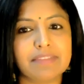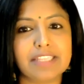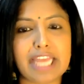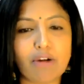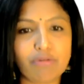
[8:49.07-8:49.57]

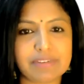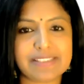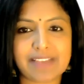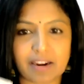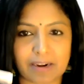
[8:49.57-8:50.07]
The noun
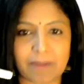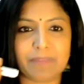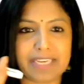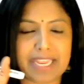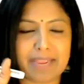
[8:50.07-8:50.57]
Sarah,
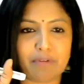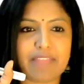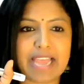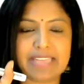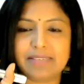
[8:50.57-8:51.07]
the name
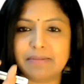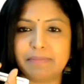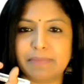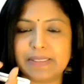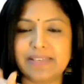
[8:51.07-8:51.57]
of that
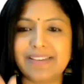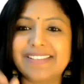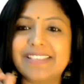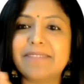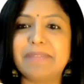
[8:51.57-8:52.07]
person
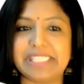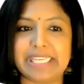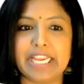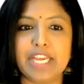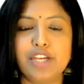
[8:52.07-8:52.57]
is
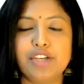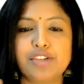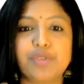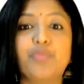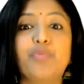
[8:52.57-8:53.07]
repeating.
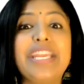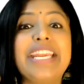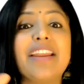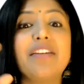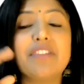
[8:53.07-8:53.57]
So
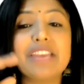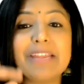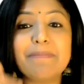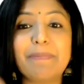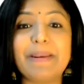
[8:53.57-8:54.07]
we can
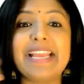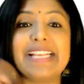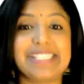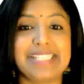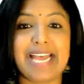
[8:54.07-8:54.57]

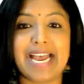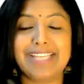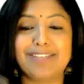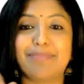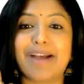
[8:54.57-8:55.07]
replace
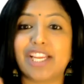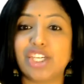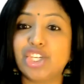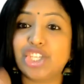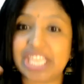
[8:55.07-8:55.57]
that by
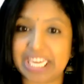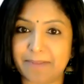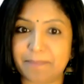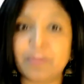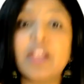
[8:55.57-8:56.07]
she.